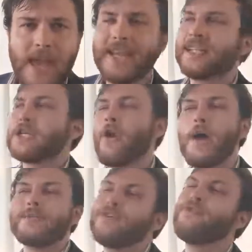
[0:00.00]
He
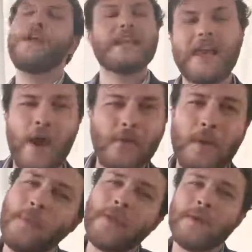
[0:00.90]
describes the video
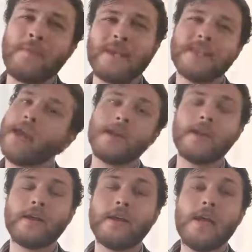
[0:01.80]
that PPP
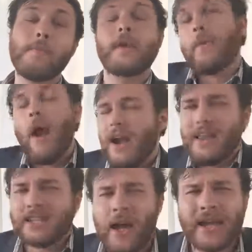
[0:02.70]
did. But
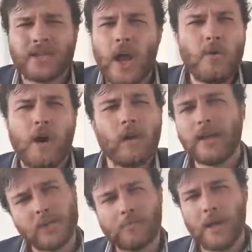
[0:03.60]
apparently this guy has no
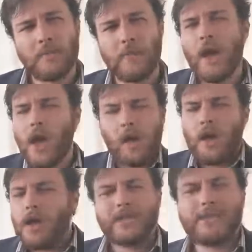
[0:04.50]
knowledge of PPP. Uh,
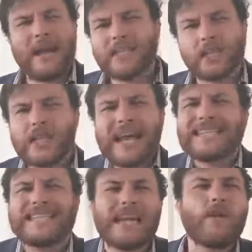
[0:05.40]
Dick Masterson
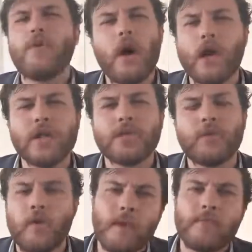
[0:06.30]
has zero knowledge
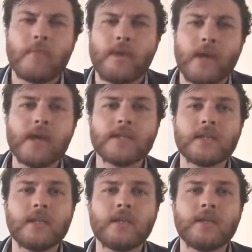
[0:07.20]
of who PPP is.